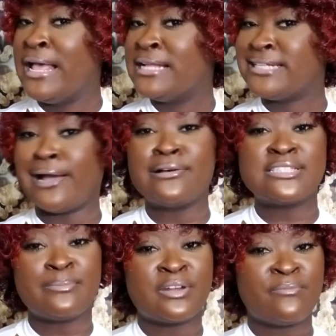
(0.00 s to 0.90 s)
Check out
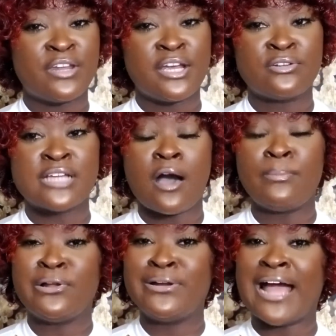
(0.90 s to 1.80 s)
some of them videos I
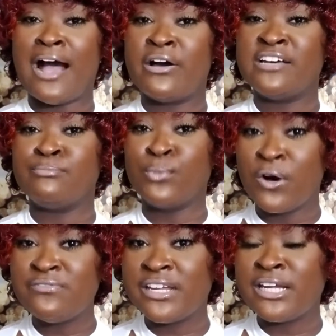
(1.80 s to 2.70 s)
uploaded. I'll have
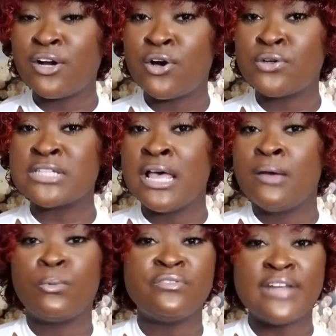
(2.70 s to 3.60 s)
more videos
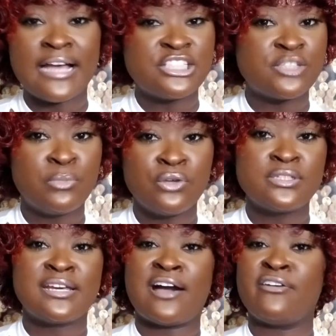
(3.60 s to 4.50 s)
with not just
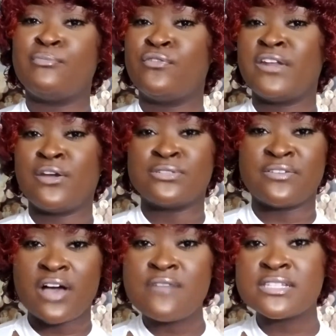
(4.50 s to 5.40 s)
music. I'll have more videos
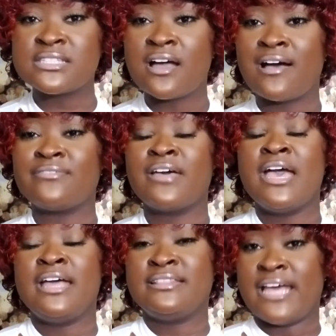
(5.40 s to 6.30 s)
of other stuff.
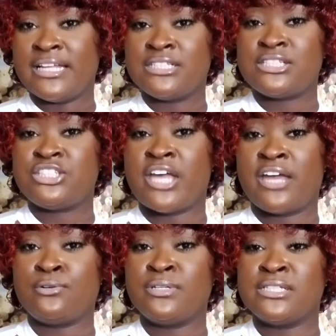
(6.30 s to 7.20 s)
That
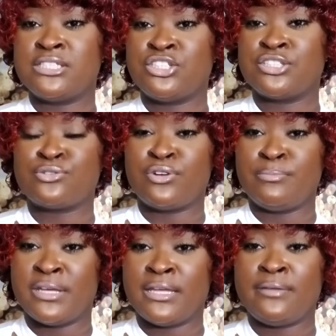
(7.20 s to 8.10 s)
channel is just going to
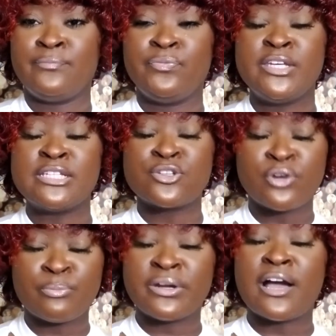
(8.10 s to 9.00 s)
be, it's going
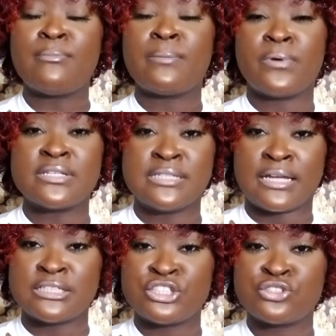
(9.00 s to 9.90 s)
to bring out my
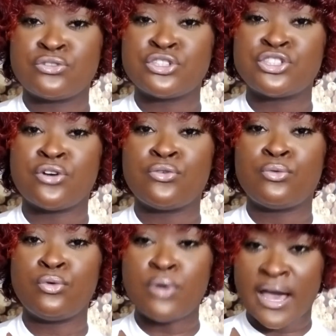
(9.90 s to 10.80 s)
personality. It's just going to show
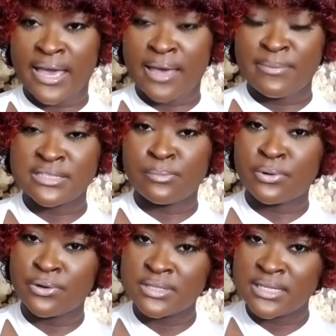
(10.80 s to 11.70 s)
who I am as a
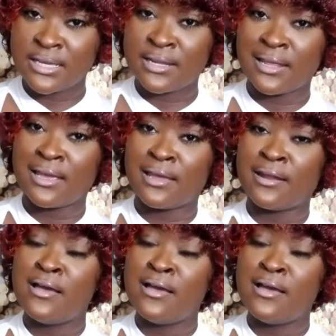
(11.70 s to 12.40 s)
person. And